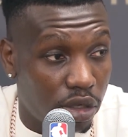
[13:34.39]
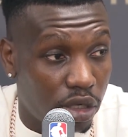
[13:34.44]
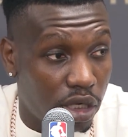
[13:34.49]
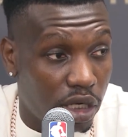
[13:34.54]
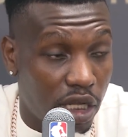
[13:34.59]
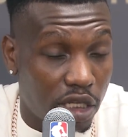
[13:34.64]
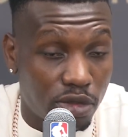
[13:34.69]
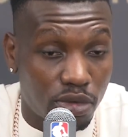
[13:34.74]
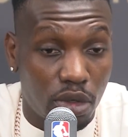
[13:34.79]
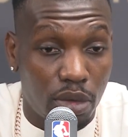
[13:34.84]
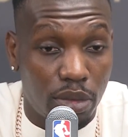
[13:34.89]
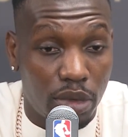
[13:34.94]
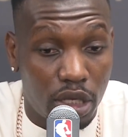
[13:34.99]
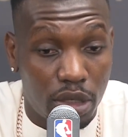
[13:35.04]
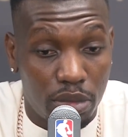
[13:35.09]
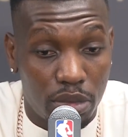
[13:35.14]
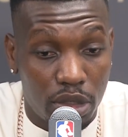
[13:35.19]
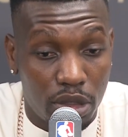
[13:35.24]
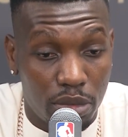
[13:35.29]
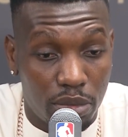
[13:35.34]
And that's what
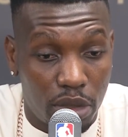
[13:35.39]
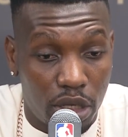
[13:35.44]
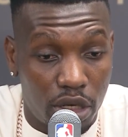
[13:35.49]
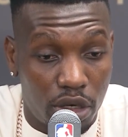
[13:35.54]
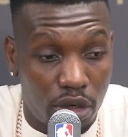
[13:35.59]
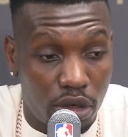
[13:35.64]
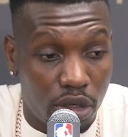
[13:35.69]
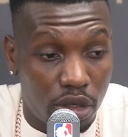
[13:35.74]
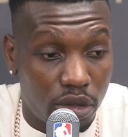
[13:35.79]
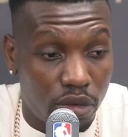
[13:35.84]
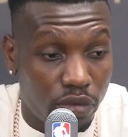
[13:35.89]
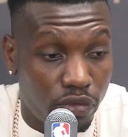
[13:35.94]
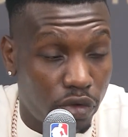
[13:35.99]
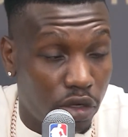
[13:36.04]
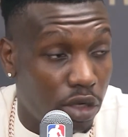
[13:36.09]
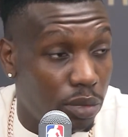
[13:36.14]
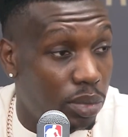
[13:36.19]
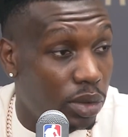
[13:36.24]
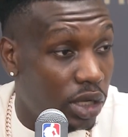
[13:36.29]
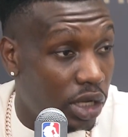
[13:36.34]
made me better for
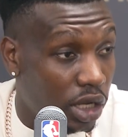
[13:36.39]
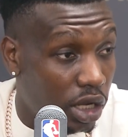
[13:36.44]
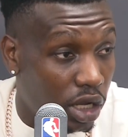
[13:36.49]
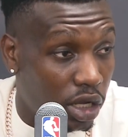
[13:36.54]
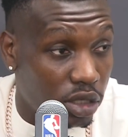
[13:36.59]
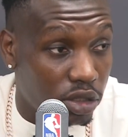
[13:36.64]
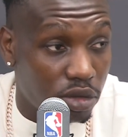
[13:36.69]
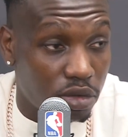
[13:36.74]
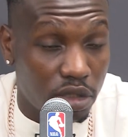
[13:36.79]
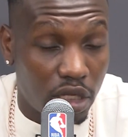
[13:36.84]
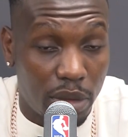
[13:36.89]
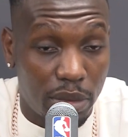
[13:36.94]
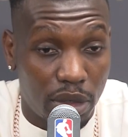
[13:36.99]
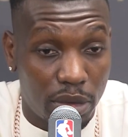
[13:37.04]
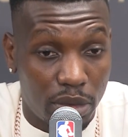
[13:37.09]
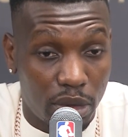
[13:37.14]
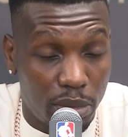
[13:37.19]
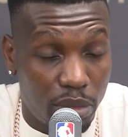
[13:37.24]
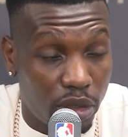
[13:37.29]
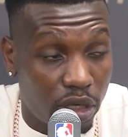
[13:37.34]
the playoffs, that
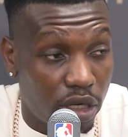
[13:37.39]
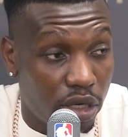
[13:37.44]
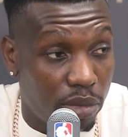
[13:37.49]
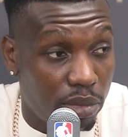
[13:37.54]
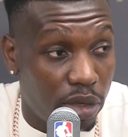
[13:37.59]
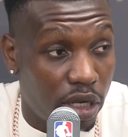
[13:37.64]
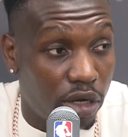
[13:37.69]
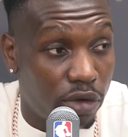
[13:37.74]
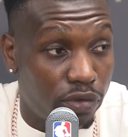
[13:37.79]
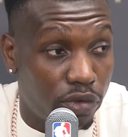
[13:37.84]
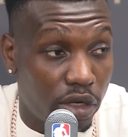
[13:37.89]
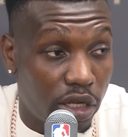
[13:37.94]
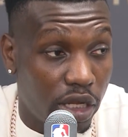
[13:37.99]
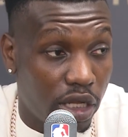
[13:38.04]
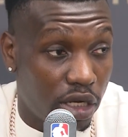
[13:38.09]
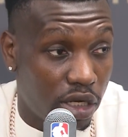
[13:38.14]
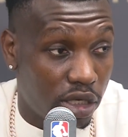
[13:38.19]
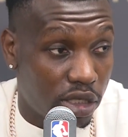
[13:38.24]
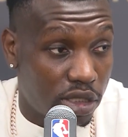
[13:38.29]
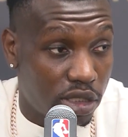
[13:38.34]
made me play better for the
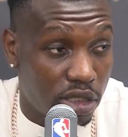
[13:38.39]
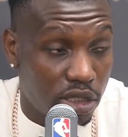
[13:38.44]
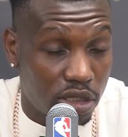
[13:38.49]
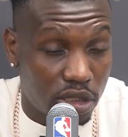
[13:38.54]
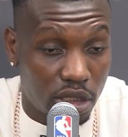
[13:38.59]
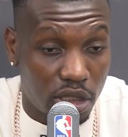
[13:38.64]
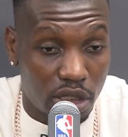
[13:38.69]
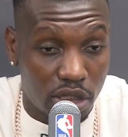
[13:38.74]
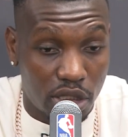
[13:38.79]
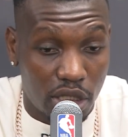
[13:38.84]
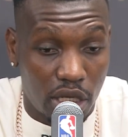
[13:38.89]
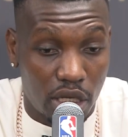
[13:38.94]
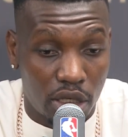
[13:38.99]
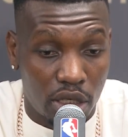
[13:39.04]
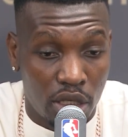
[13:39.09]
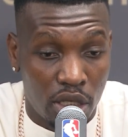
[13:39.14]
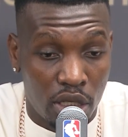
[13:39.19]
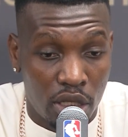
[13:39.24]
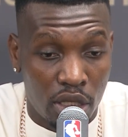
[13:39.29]
end of the season is that